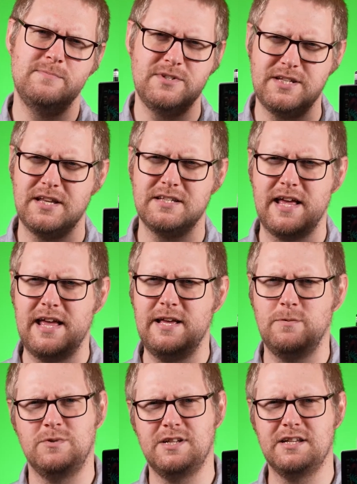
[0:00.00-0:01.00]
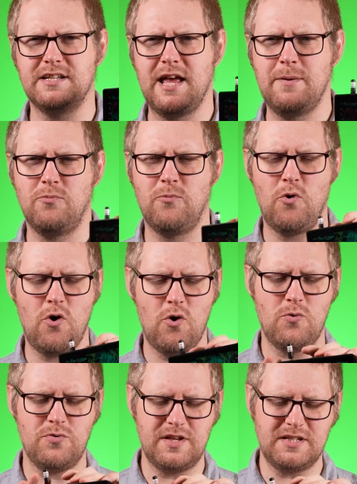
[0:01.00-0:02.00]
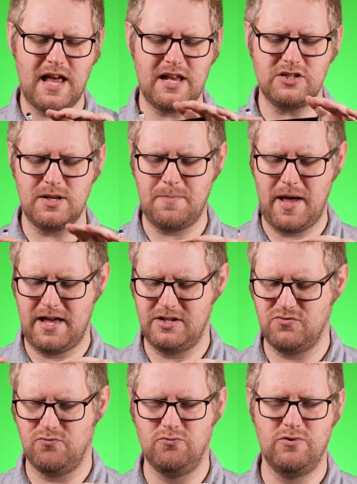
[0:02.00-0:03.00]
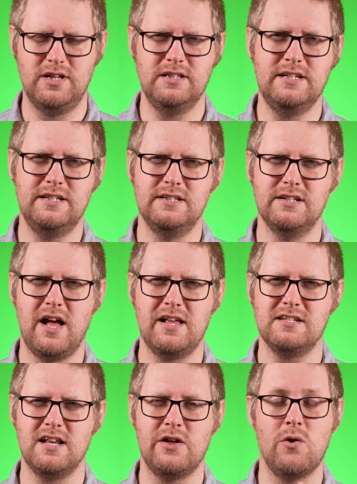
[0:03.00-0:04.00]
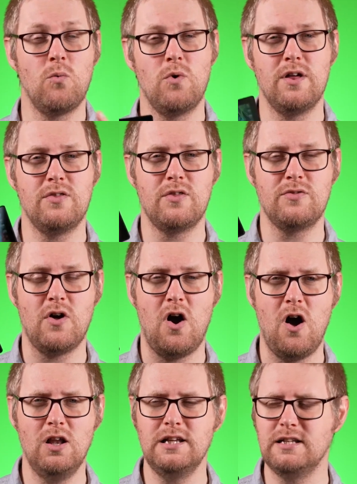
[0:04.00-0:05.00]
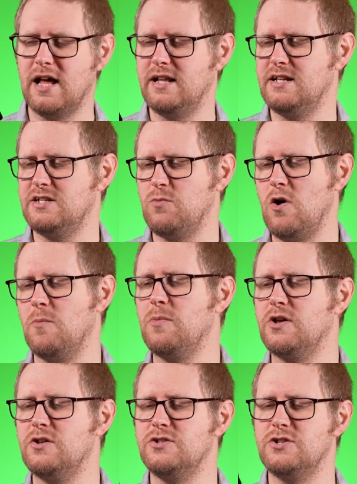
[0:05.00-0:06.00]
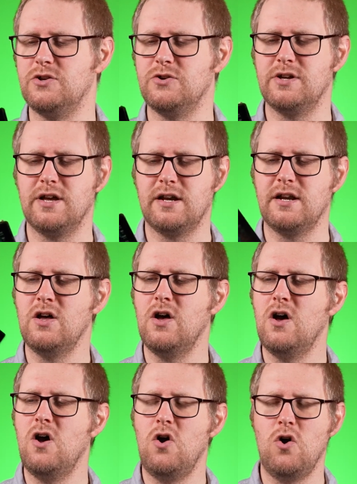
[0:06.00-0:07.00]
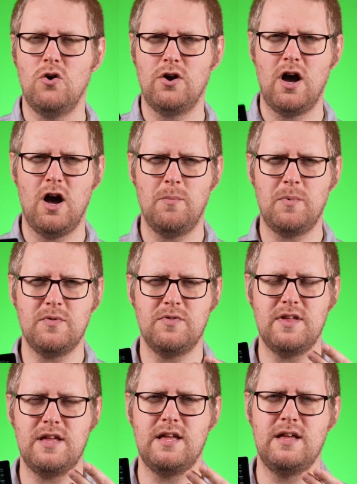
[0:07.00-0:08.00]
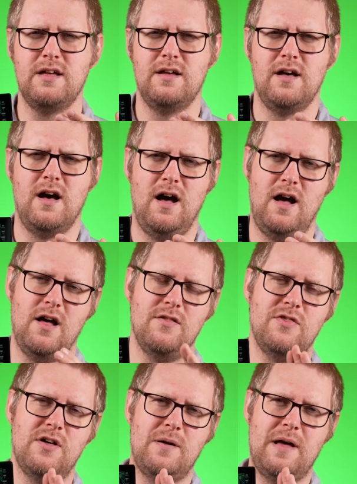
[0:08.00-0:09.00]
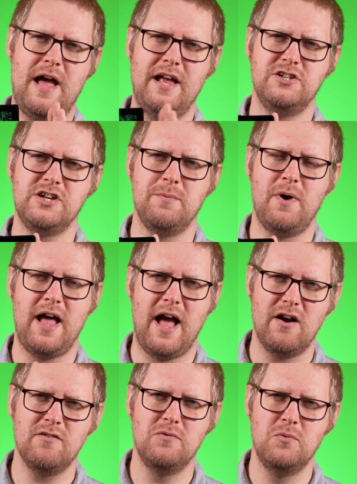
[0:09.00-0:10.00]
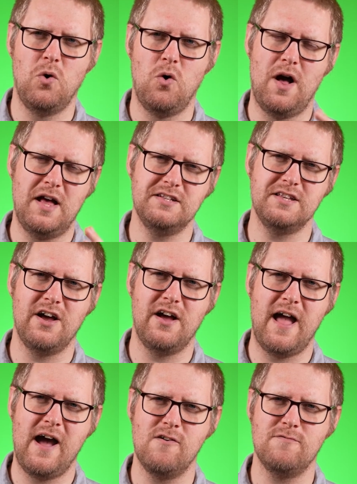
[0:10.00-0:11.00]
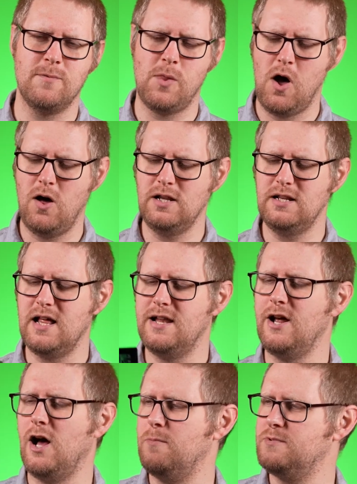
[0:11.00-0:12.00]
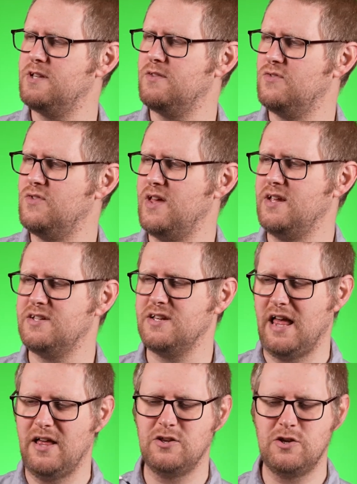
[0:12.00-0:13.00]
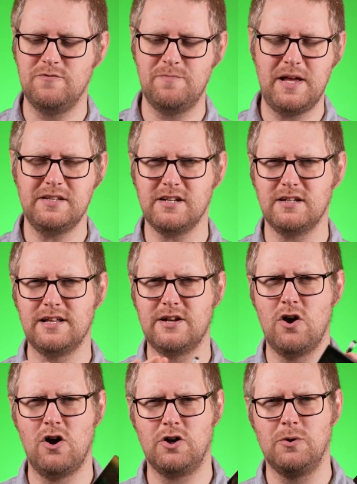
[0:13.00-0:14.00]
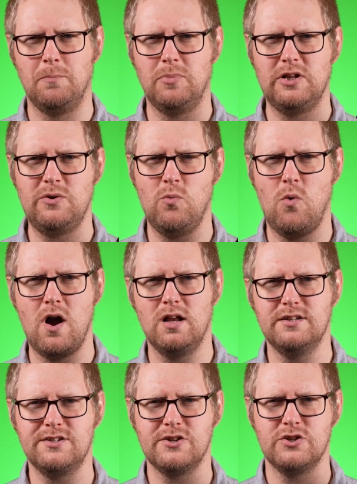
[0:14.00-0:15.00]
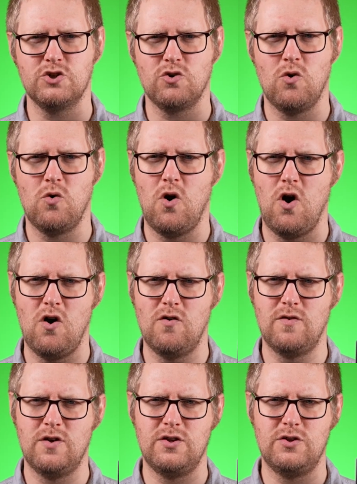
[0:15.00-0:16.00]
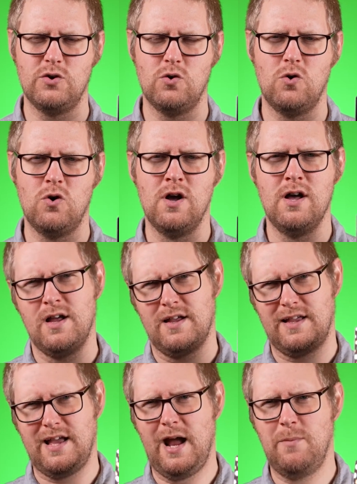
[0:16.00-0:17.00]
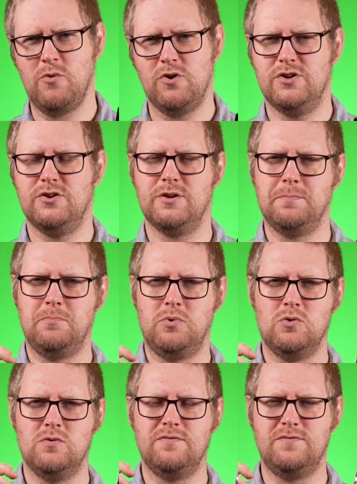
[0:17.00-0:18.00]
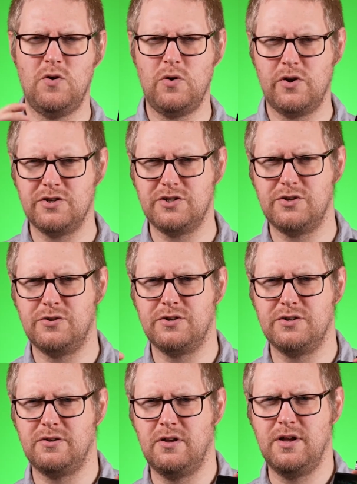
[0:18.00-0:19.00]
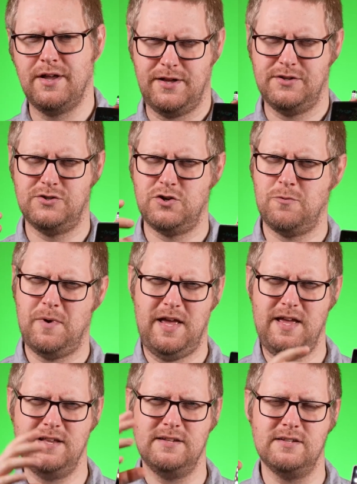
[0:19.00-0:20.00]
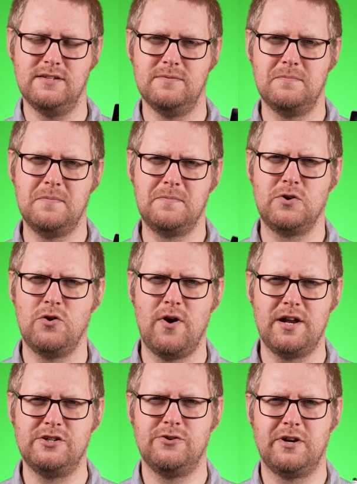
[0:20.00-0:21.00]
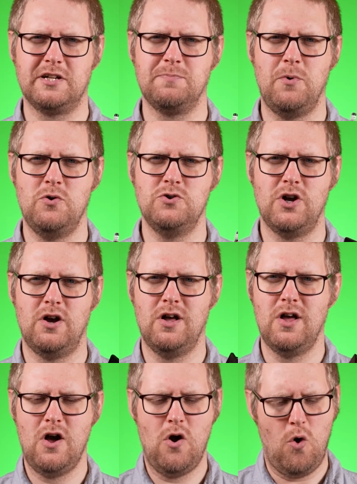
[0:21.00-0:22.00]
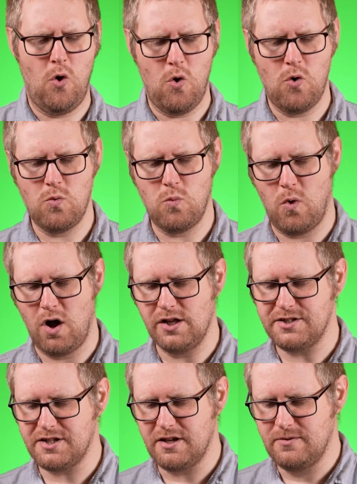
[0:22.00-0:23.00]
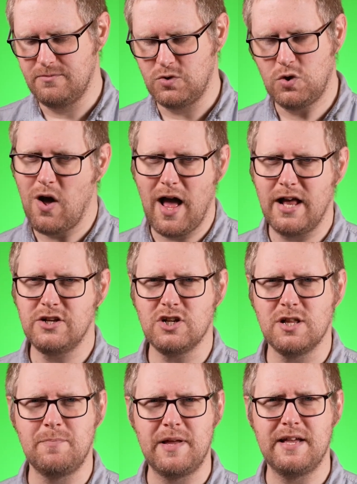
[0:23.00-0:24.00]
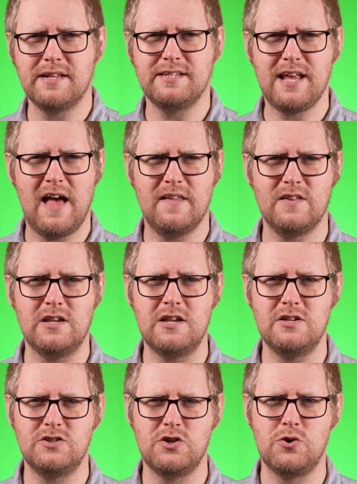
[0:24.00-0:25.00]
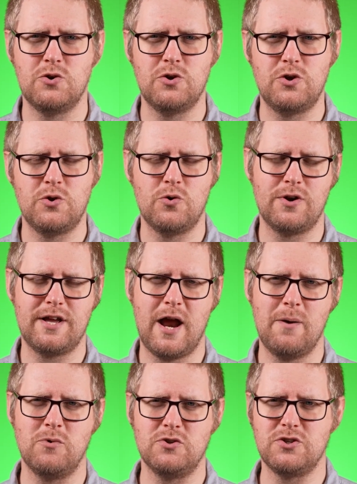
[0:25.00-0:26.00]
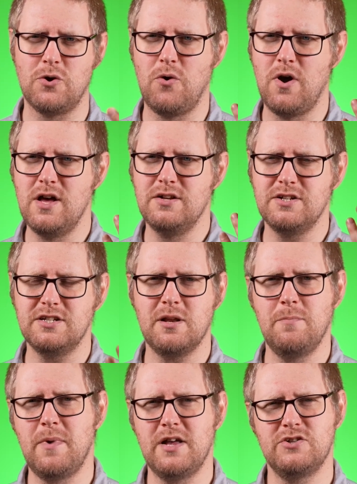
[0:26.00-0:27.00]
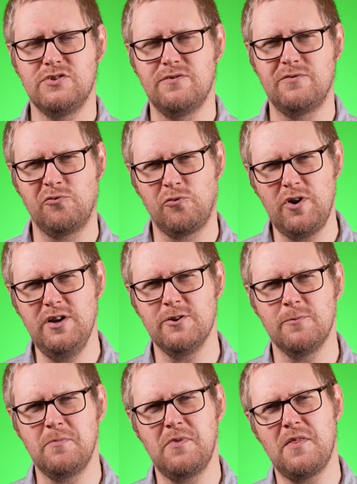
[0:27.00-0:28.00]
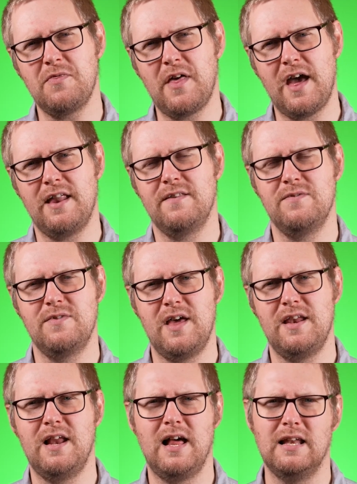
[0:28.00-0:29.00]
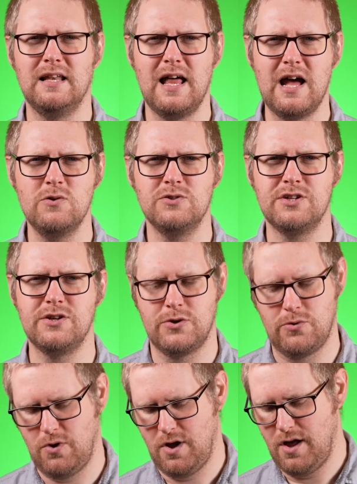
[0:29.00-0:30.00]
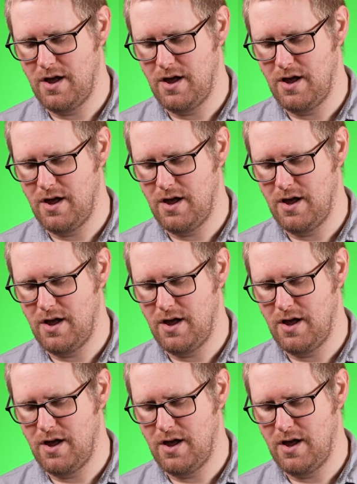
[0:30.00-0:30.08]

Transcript: 6K, 6K Pro, this actually pairs really nicely with the Hollyland as well, because you can hook up the HDMI out or SDI out from the Hollyland up to this, and you've basically got a complete wireless control over your camera. You can pull focus, you can zoom in, correct your exposure, all whilst not actually being tethered to your camera. So just imagine the freedom that that then allows you